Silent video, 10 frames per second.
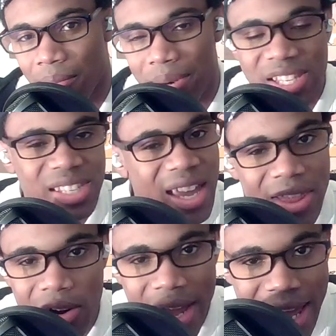be
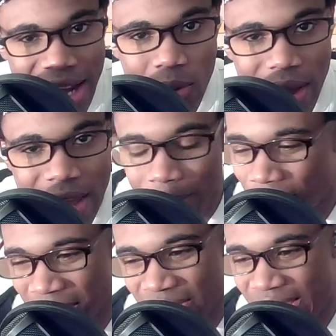together anyway,
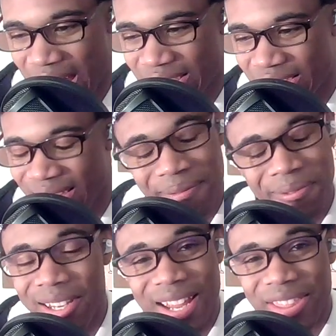but that's
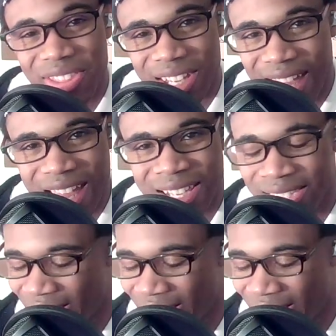definitely not the case.